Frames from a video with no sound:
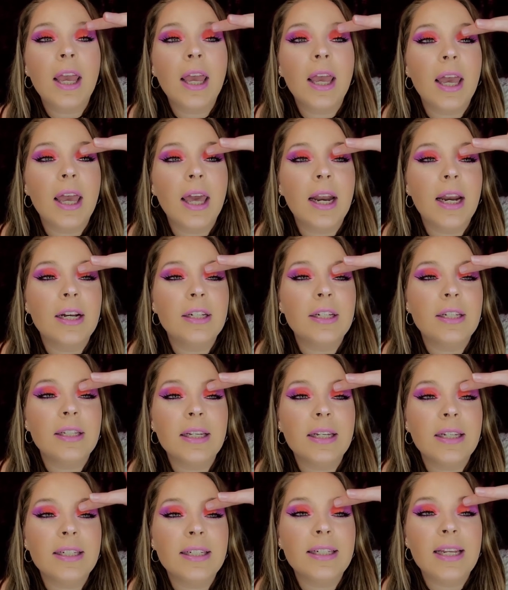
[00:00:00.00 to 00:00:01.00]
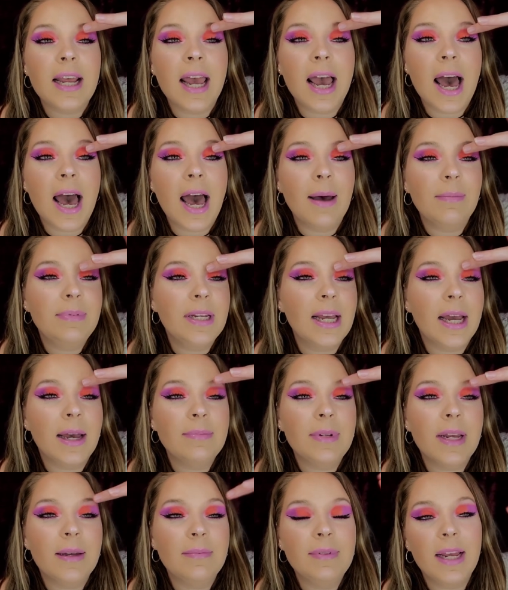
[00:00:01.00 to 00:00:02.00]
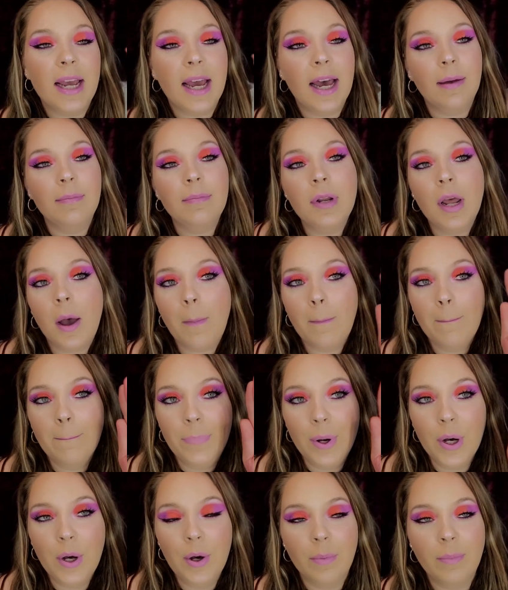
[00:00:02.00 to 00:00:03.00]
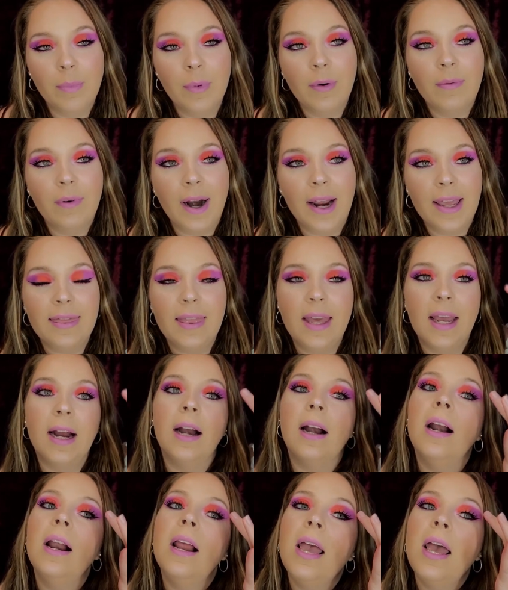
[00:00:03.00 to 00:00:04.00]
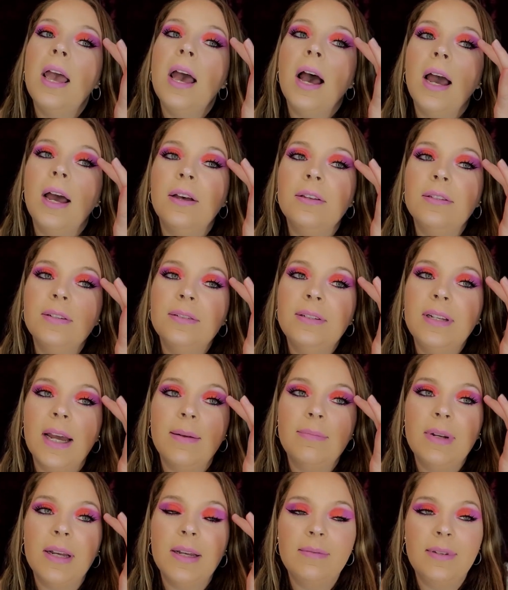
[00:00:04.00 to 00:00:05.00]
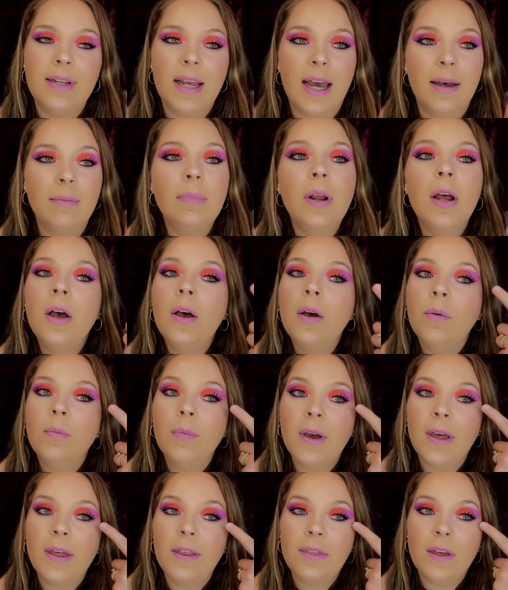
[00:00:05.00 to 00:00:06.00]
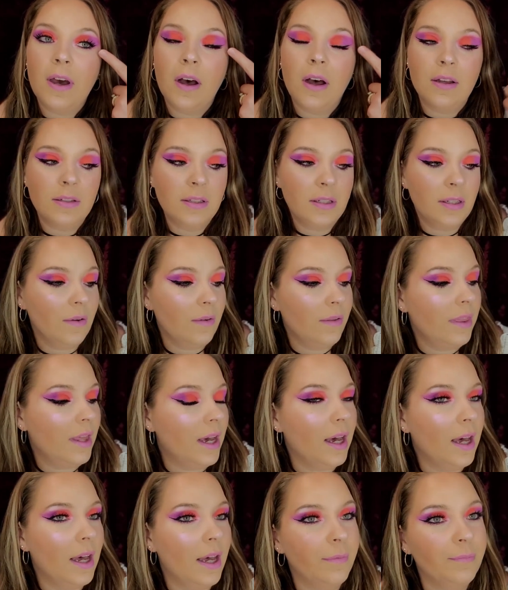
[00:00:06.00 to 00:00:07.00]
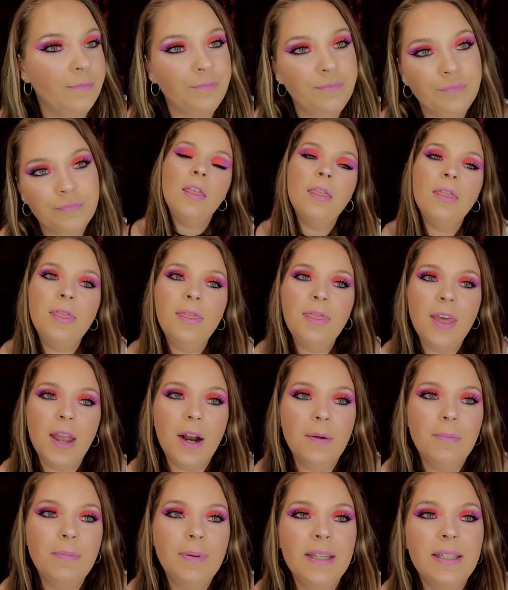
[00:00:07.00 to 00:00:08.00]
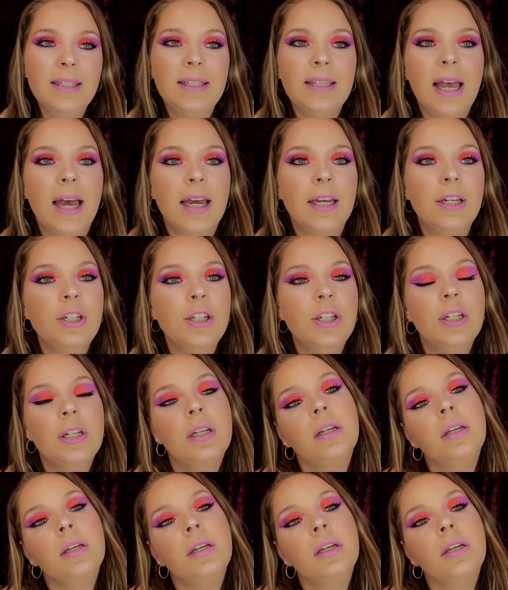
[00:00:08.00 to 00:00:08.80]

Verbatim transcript: And I just dab, dab, dab, dabbed Boom, right there. I also dab, dab, dab with also the um, therapy sesh